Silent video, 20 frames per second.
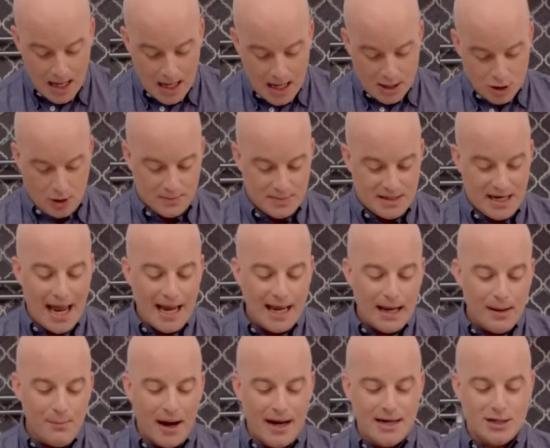So I'm
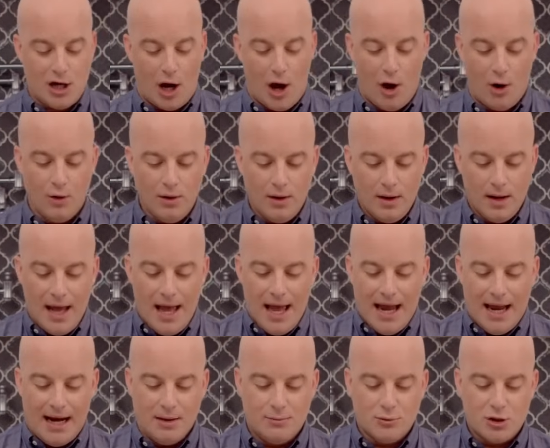taking my dough,
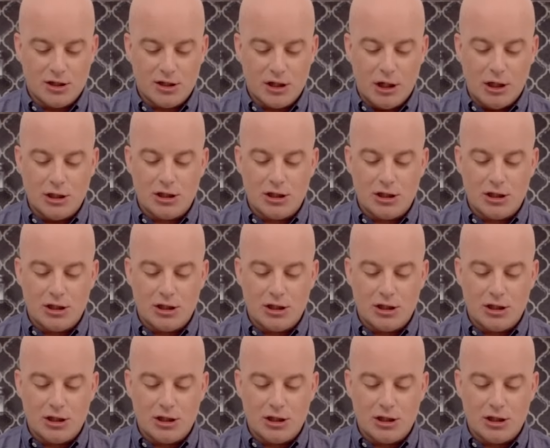and I'm just going